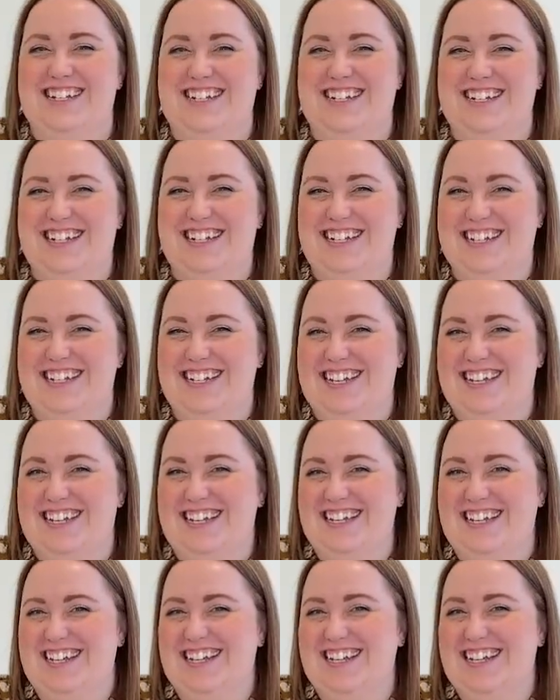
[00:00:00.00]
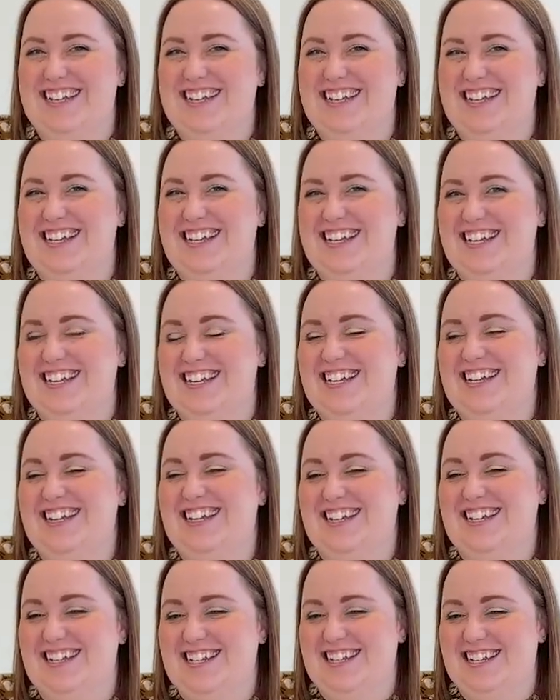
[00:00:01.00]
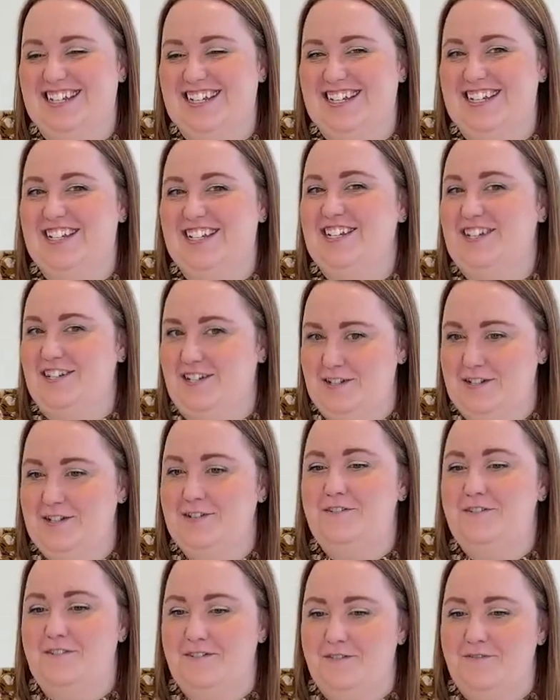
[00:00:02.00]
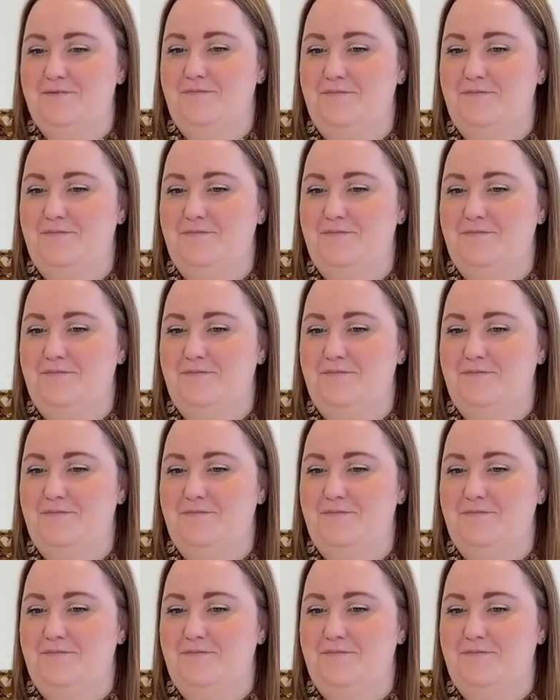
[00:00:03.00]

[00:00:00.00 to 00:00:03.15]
This person isn't speaking.